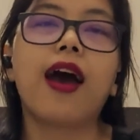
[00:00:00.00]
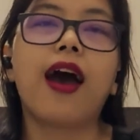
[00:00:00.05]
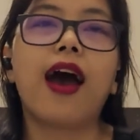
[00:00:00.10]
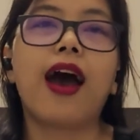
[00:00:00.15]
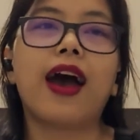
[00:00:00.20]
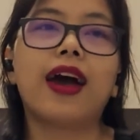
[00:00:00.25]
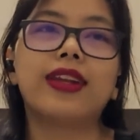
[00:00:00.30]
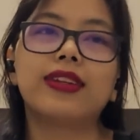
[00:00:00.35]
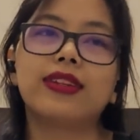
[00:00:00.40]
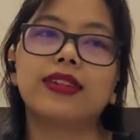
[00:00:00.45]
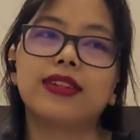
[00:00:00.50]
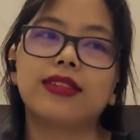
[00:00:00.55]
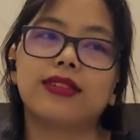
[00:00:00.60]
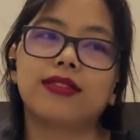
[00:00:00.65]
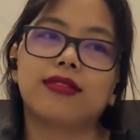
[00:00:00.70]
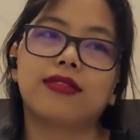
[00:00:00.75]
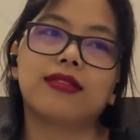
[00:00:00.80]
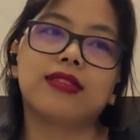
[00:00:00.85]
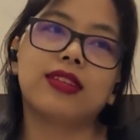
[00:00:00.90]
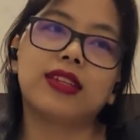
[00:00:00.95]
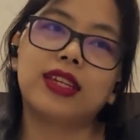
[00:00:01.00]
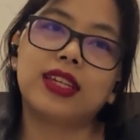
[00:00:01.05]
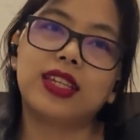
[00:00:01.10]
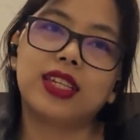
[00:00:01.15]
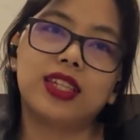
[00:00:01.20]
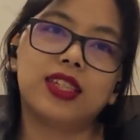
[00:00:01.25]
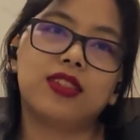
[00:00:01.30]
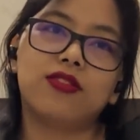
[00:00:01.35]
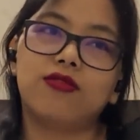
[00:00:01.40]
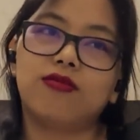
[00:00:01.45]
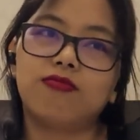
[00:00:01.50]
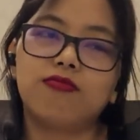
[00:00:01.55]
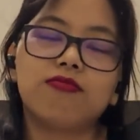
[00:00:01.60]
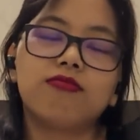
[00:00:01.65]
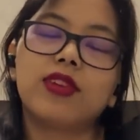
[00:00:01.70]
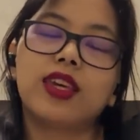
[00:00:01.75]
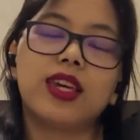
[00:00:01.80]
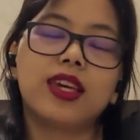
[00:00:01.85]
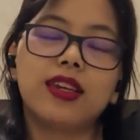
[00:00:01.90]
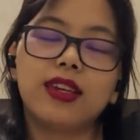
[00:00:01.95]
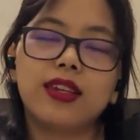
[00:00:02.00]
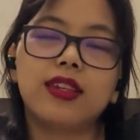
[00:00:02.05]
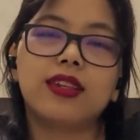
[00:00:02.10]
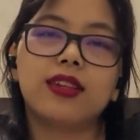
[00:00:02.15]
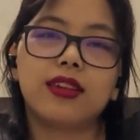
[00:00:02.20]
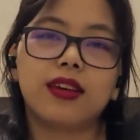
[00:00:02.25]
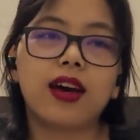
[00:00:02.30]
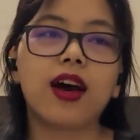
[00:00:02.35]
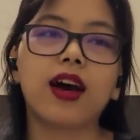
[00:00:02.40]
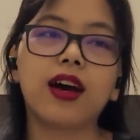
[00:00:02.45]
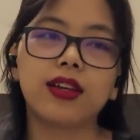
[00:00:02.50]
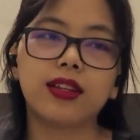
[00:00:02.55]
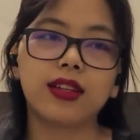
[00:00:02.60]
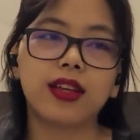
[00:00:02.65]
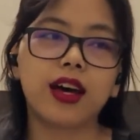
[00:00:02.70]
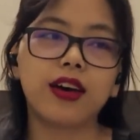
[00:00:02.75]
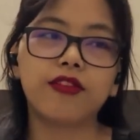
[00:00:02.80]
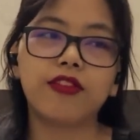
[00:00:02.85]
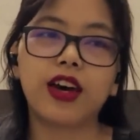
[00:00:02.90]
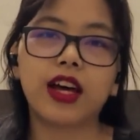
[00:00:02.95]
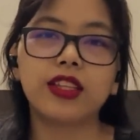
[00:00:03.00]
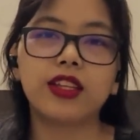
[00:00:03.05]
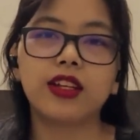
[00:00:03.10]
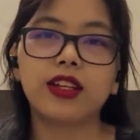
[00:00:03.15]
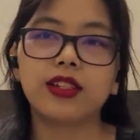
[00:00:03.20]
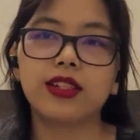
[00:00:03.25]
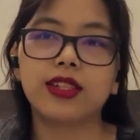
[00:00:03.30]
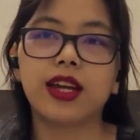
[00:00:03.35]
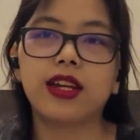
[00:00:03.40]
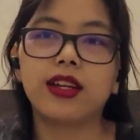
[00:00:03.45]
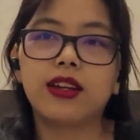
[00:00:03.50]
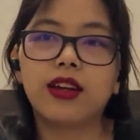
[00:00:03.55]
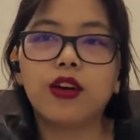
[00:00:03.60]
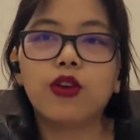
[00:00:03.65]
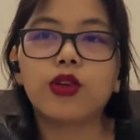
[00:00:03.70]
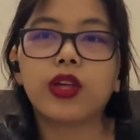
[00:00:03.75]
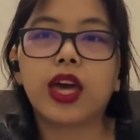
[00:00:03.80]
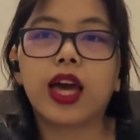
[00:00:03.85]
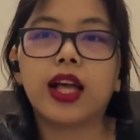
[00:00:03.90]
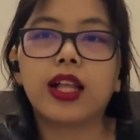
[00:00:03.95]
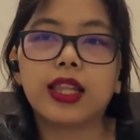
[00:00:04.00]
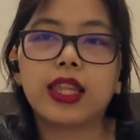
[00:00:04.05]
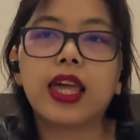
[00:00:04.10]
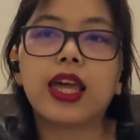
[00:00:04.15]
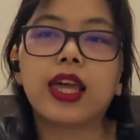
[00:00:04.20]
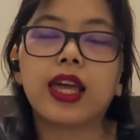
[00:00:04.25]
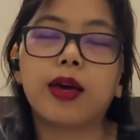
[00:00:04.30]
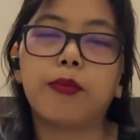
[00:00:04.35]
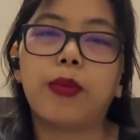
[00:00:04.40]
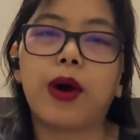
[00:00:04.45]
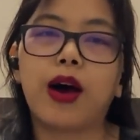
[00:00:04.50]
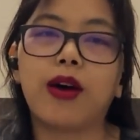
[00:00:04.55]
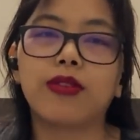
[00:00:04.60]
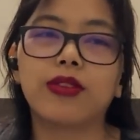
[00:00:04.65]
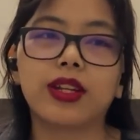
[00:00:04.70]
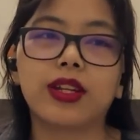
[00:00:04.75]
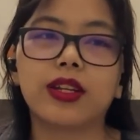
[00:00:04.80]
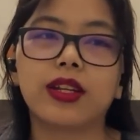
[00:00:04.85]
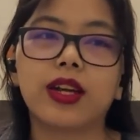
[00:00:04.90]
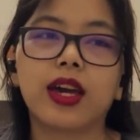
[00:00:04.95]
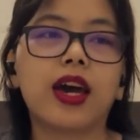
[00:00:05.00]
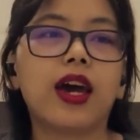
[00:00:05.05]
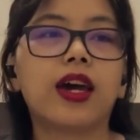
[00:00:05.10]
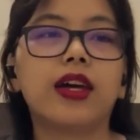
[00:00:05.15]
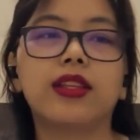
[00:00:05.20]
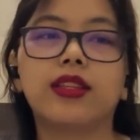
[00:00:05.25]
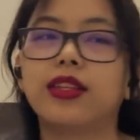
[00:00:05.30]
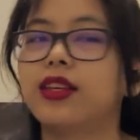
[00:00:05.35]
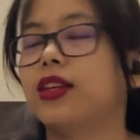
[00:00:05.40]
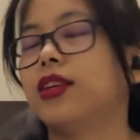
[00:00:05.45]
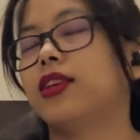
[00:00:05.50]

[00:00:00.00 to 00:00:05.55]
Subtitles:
And her father said, okay, I'll think about it. And